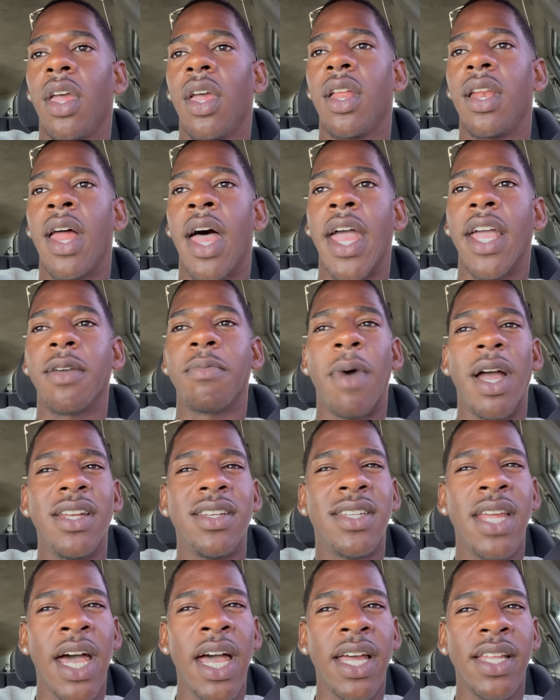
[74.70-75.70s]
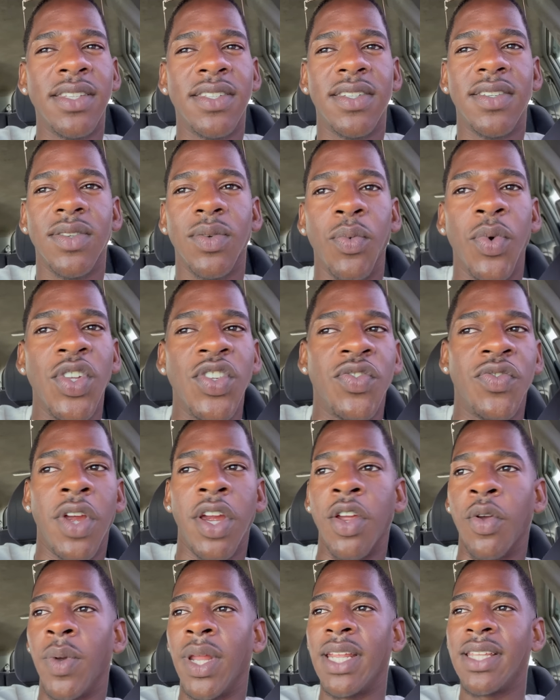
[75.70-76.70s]
Like, my dad was
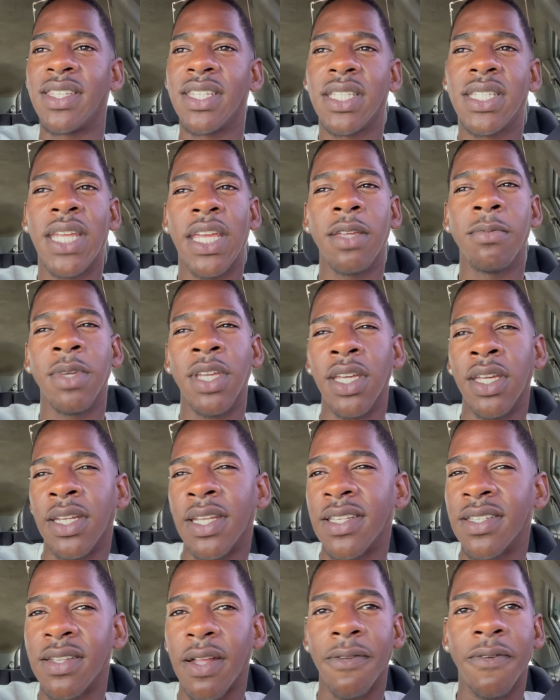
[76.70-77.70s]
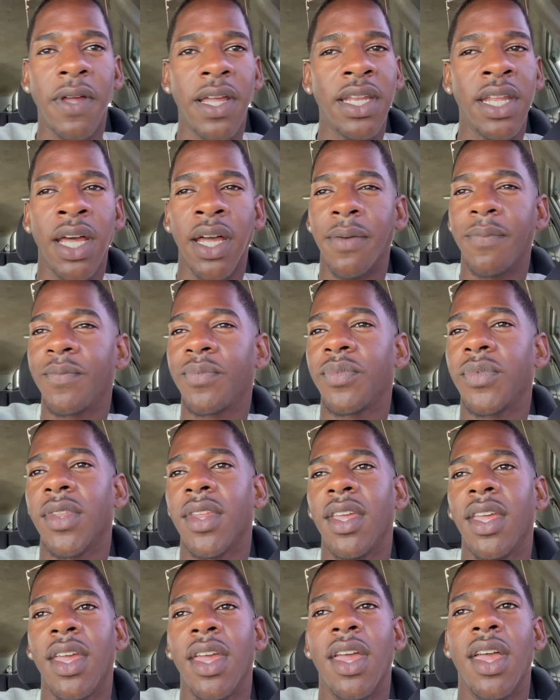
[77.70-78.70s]
very willing to take me in and stuff like that.
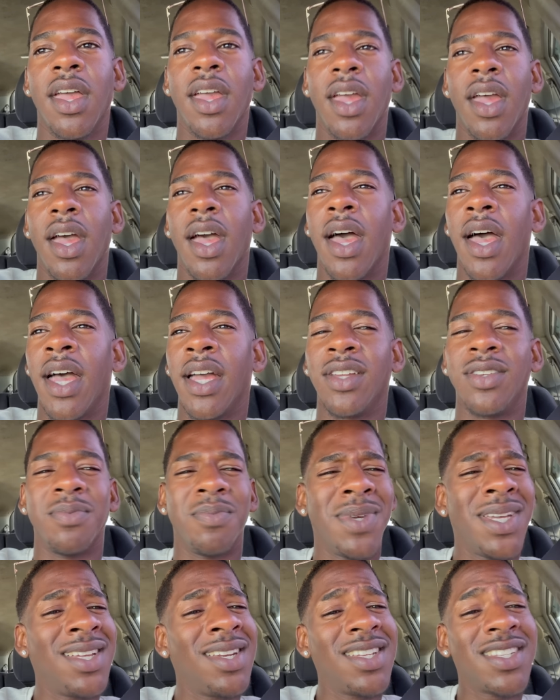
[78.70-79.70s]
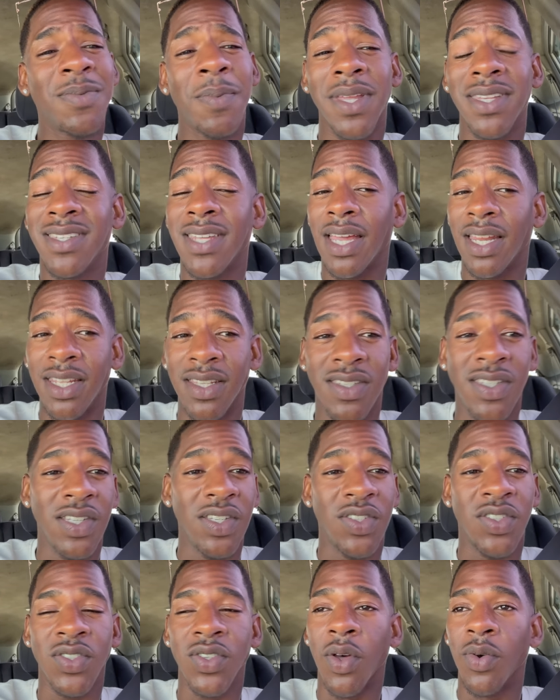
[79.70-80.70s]
And me and his mentality
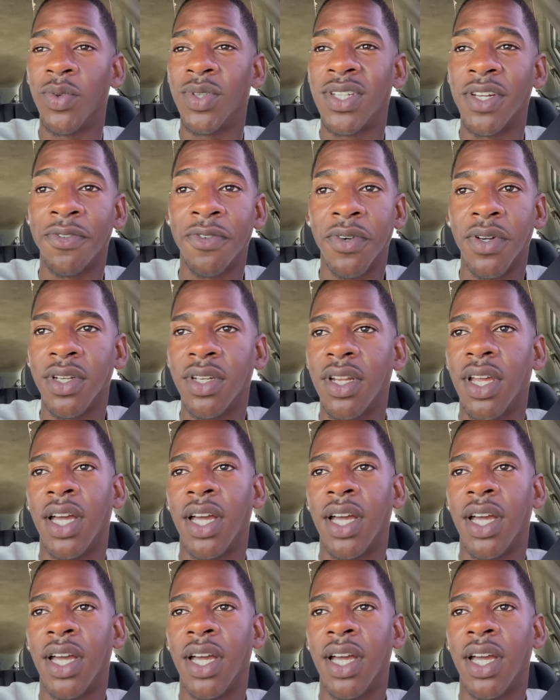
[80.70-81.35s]
is so different.